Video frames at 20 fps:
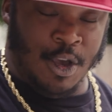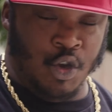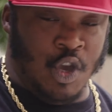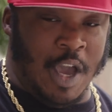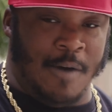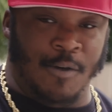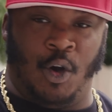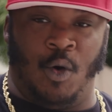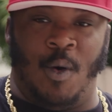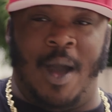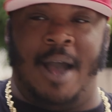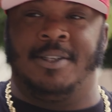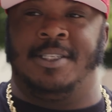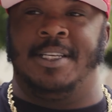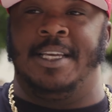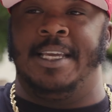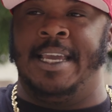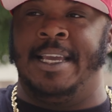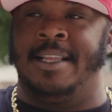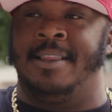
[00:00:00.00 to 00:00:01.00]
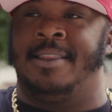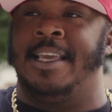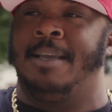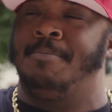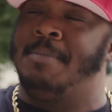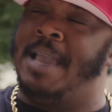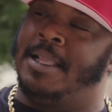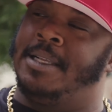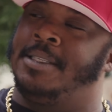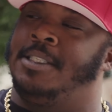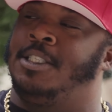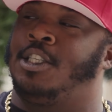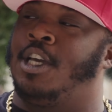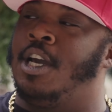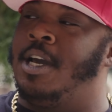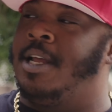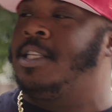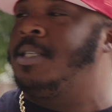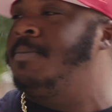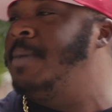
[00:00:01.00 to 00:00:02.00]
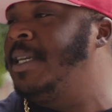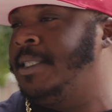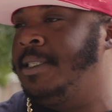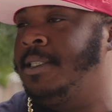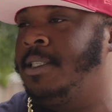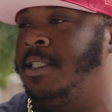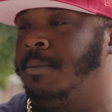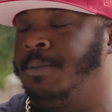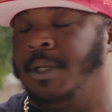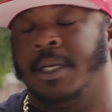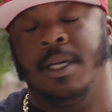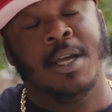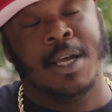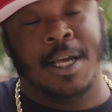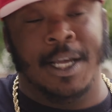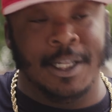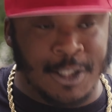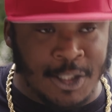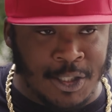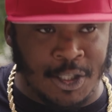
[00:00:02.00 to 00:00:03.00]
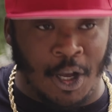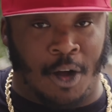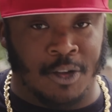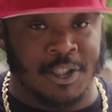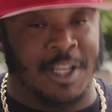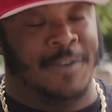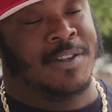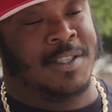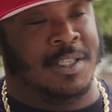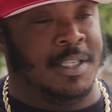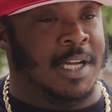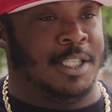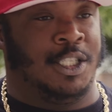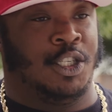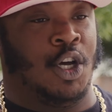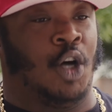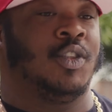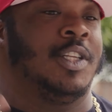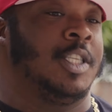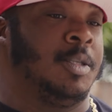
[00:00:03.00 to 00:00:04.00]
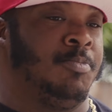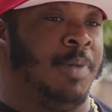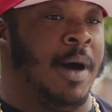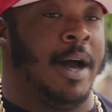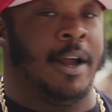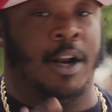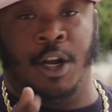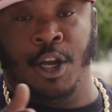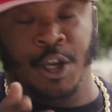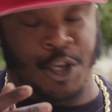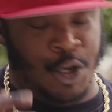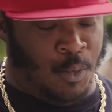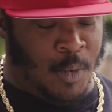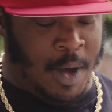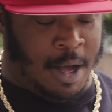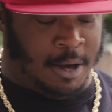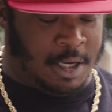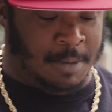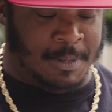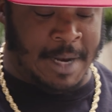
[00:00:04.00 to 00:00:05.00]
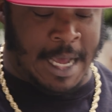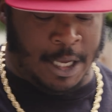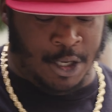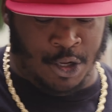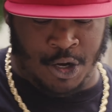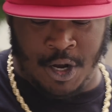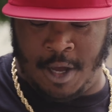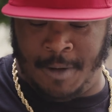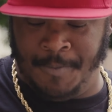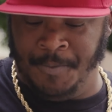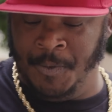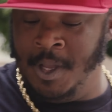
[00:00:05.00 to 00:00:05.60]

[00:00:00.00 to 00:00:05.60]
You ever go out to eat and think, man, this is good, it's missing something. It's salt. If it's not salt, it's butter. You're welcome, now you know.